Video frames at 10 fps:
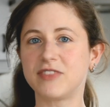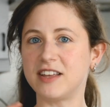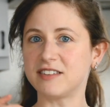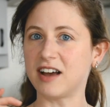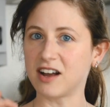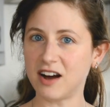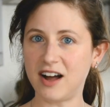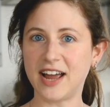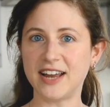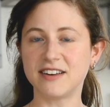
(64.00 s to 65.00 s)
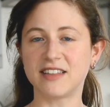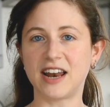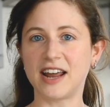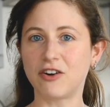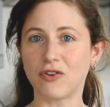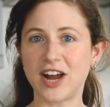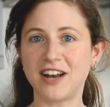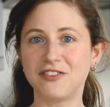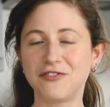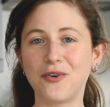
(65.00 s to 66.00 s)
there's a guide that I
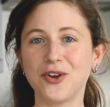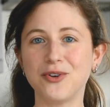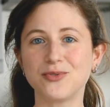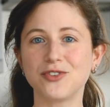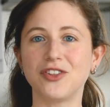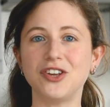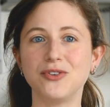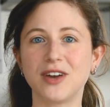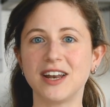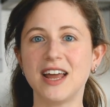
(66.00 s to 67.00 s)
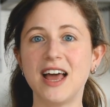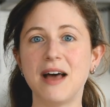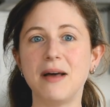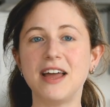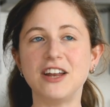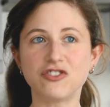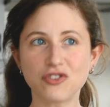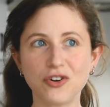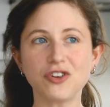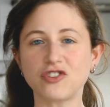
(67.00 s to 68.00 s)
created for you so that you can
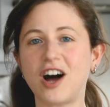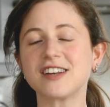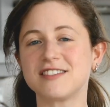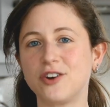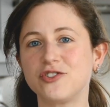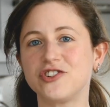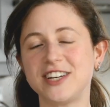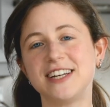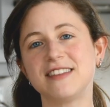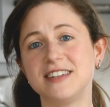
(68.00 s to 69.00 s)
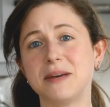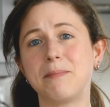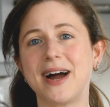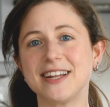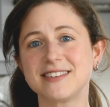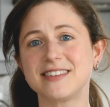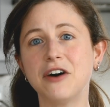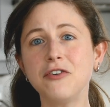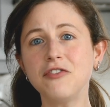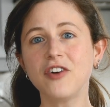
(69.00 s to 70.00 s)
ensure your child is not just eating the dip by
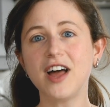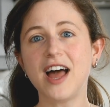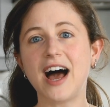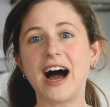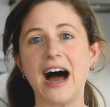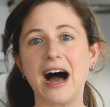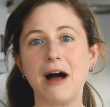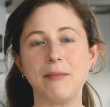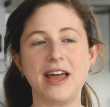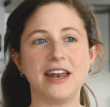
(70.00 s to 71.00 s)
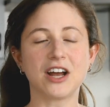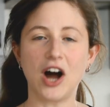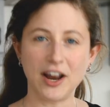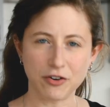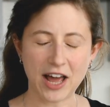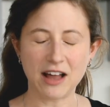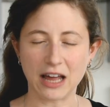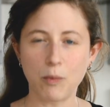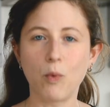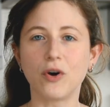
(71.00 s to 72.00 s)
itself, and a guide on
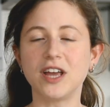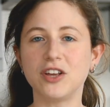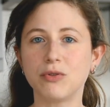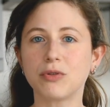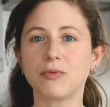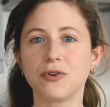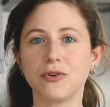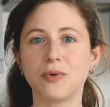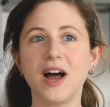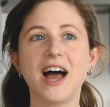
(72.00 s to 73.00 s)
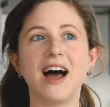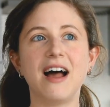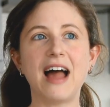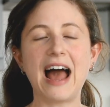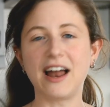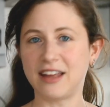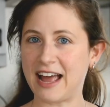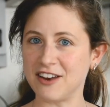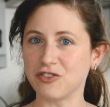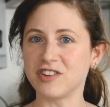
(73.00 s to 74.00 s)
like walking you through how to
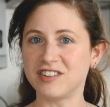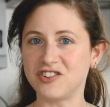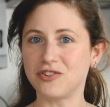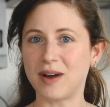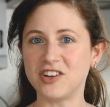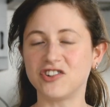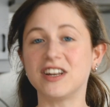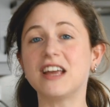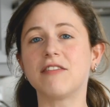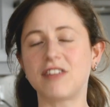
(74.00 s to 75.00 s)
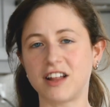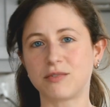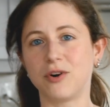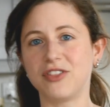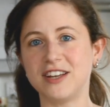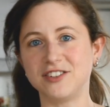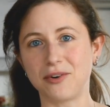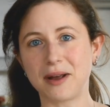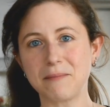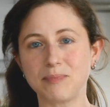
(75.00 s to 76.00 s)
handle the situation if that's what they're
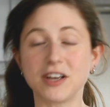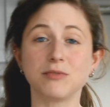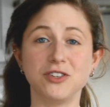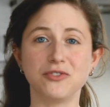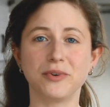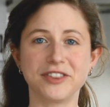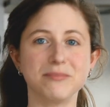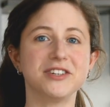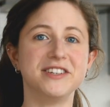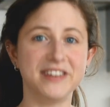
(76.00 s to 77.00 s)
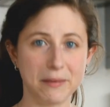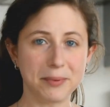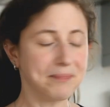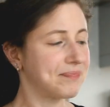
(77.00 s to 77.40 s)
doing, because we do want them to dip.